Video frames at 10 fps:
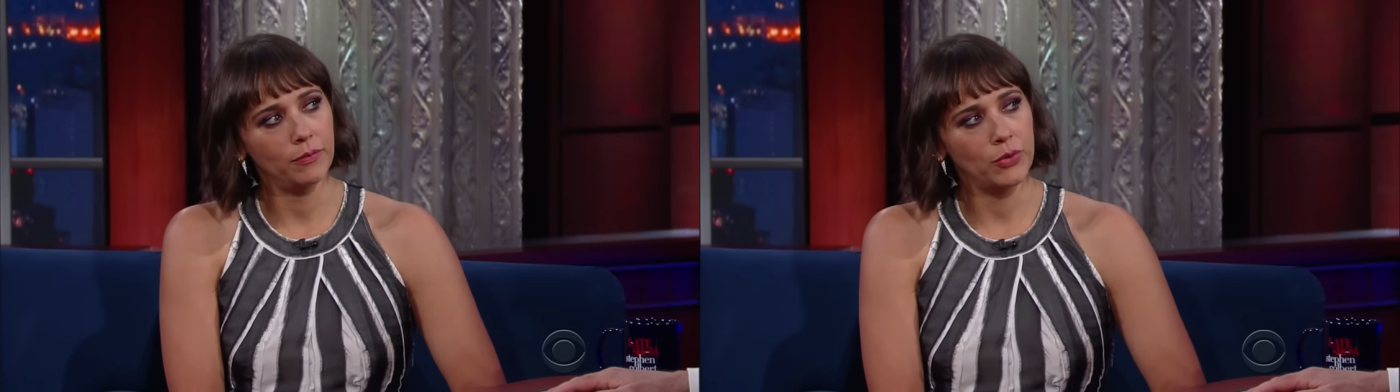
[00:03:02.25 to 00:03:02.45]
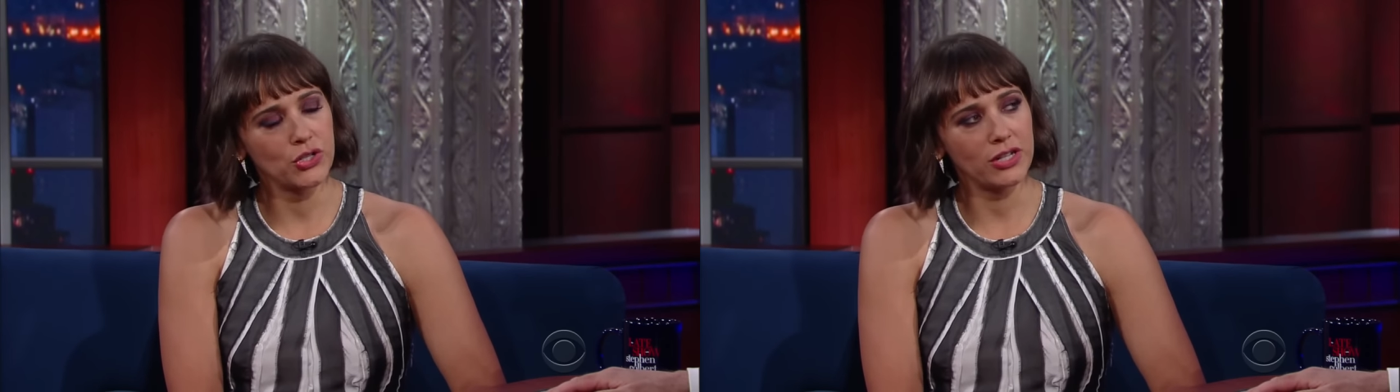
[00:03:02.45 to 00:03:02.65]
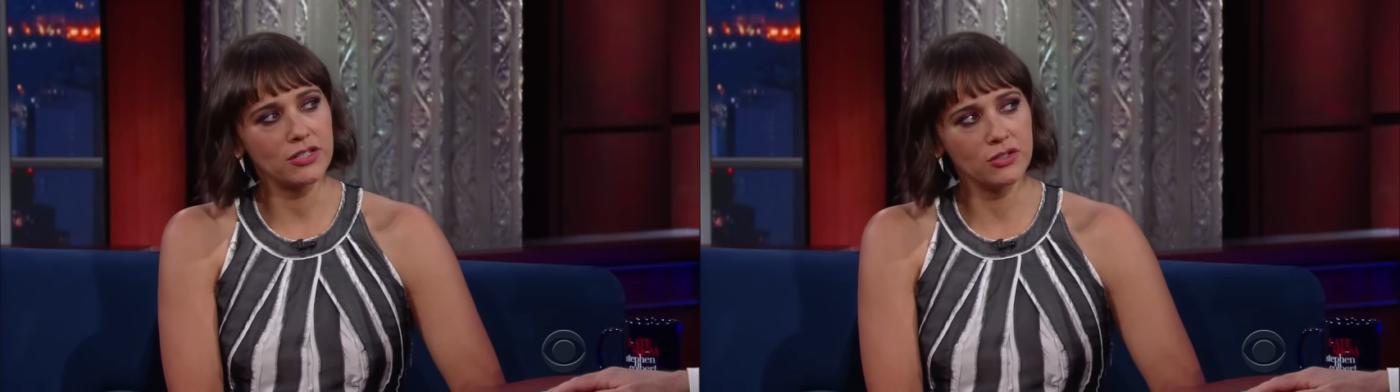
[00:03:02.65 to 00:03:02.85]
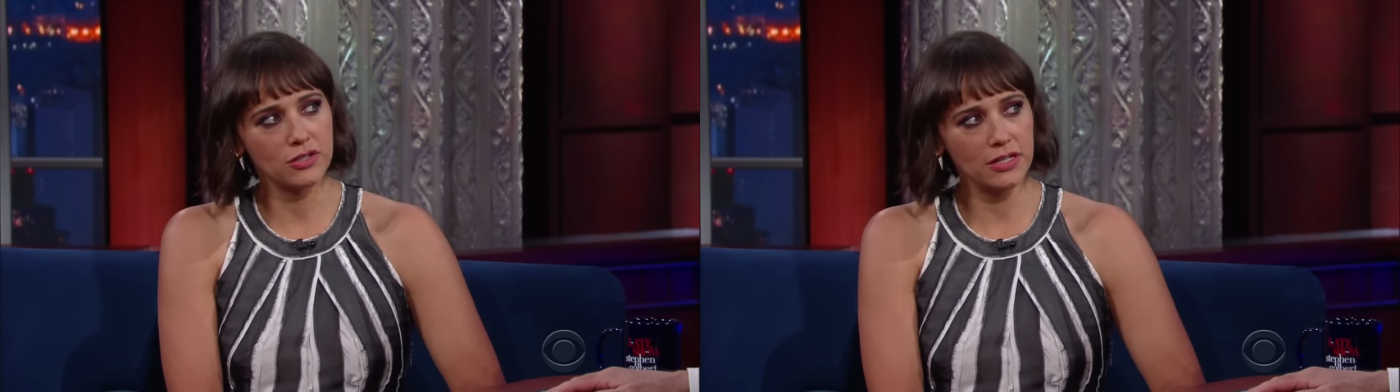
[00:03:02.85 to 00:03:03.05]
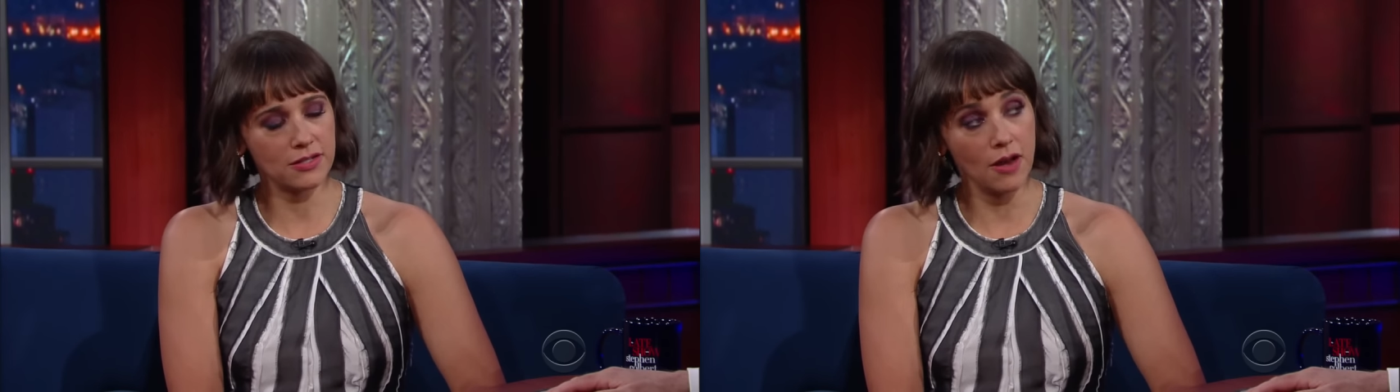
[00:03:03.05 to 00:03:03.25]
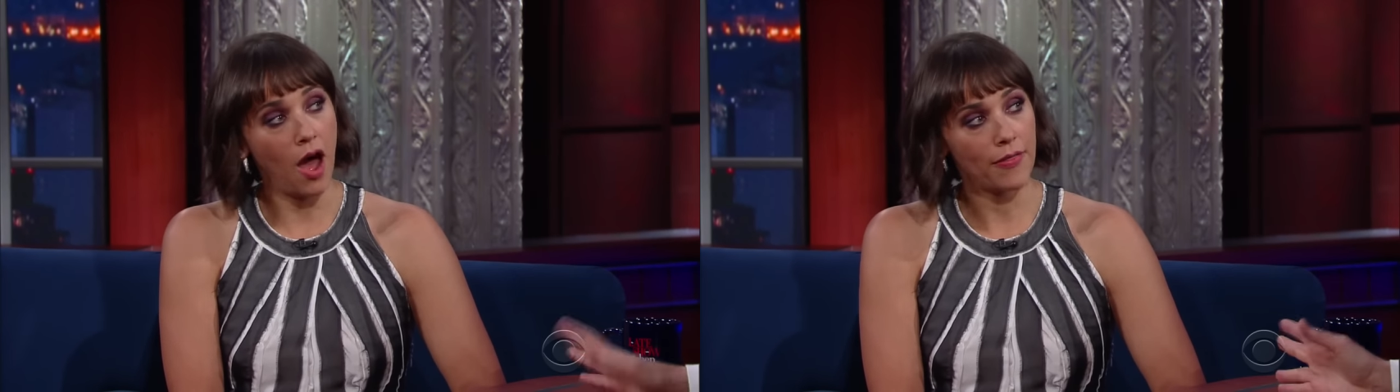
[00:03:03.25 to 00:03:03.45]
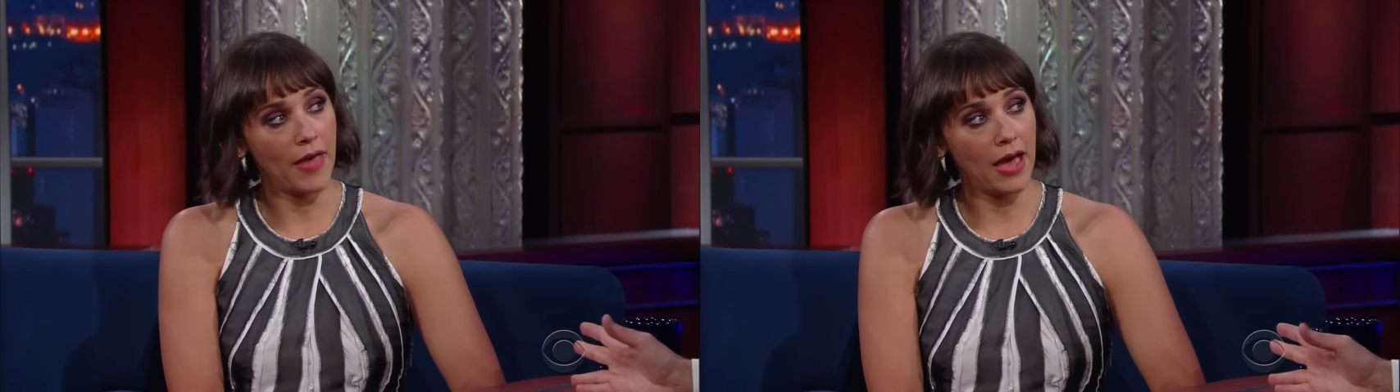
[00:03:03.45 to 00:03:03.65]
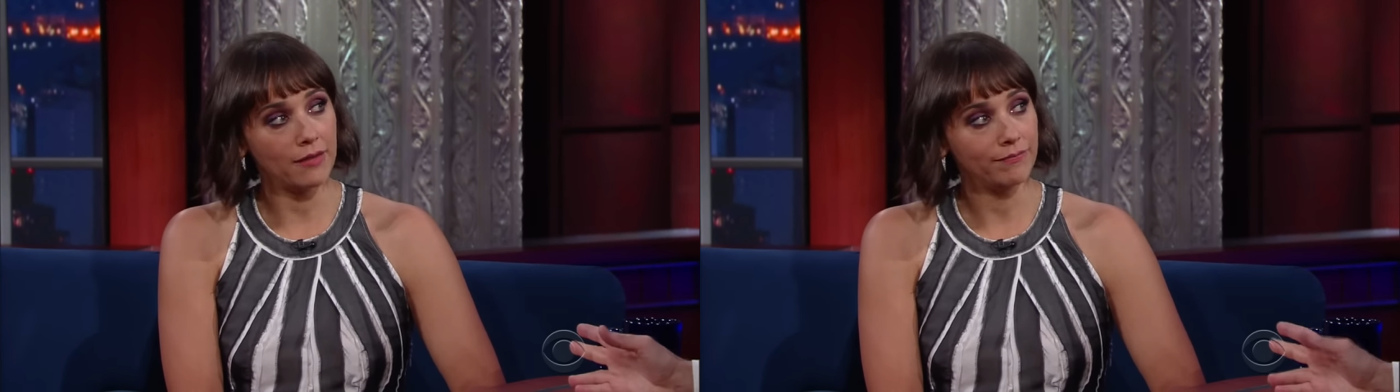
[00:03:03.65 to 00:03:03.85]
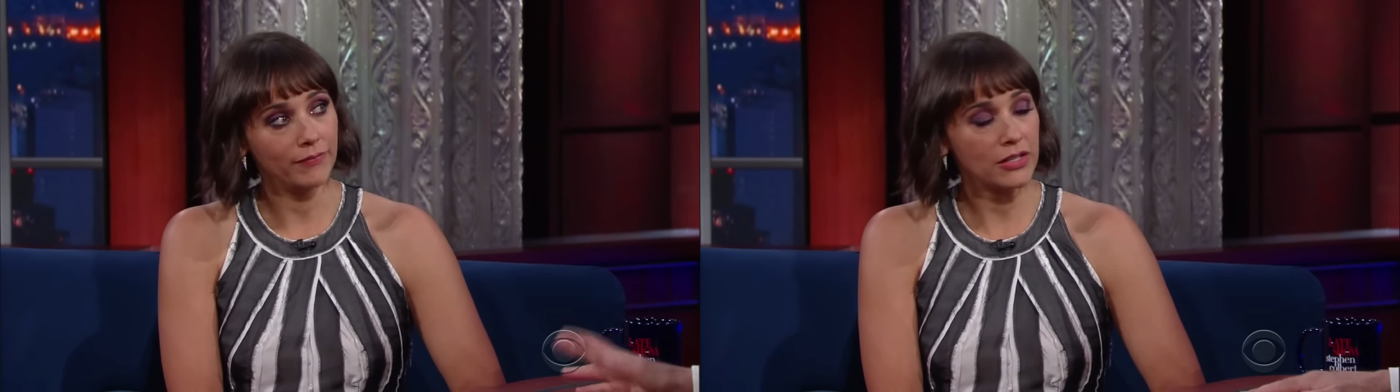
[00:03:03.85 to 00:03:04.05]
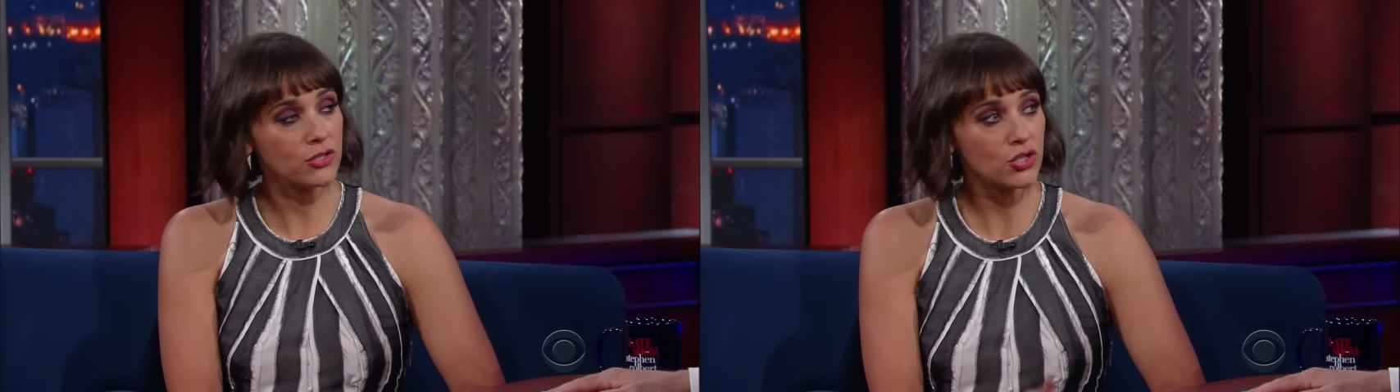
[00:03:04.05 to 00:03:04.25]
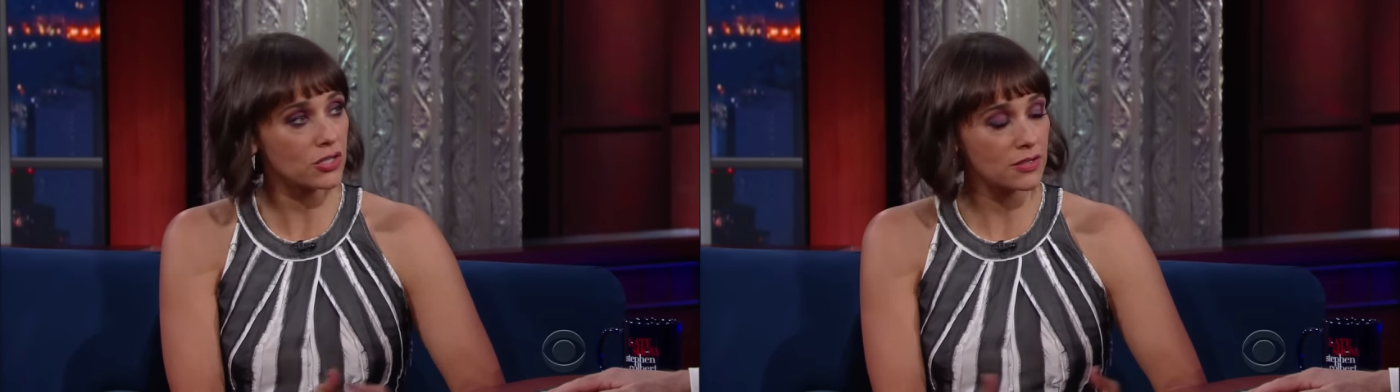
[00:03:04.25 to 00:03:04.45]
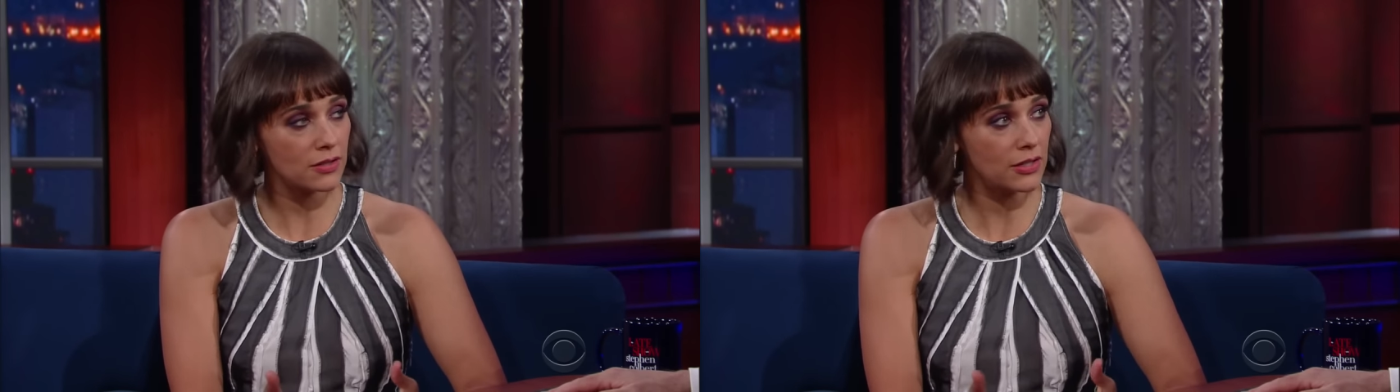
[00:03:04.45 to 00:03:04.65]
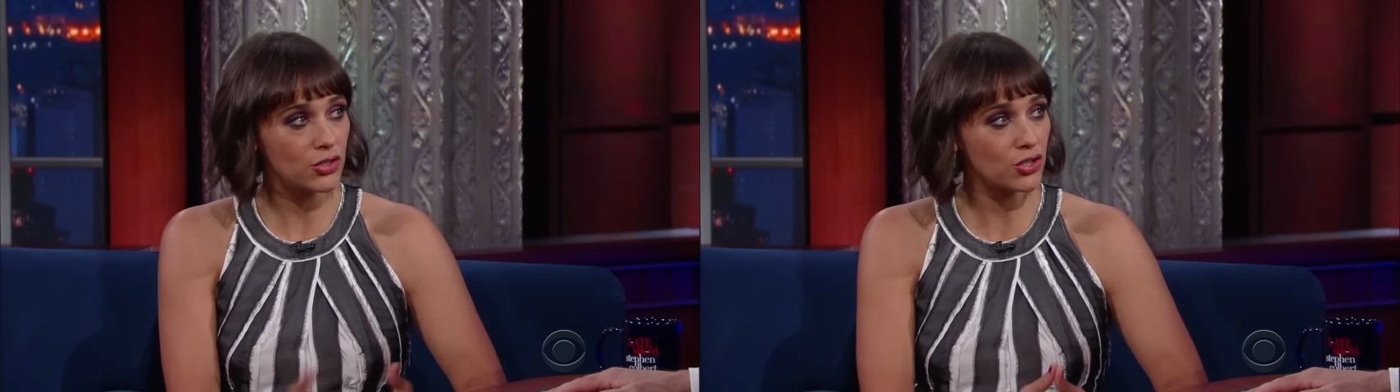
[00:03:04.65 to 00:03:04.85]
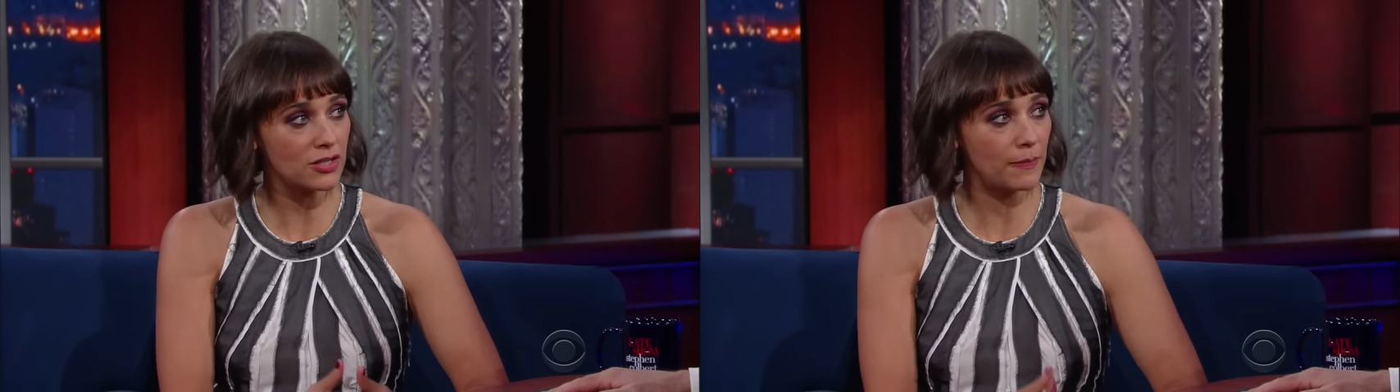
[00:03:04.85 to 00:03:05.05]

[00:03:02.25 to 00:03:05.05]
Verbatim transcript: which I it's not that. It's mm -hmm. just it's just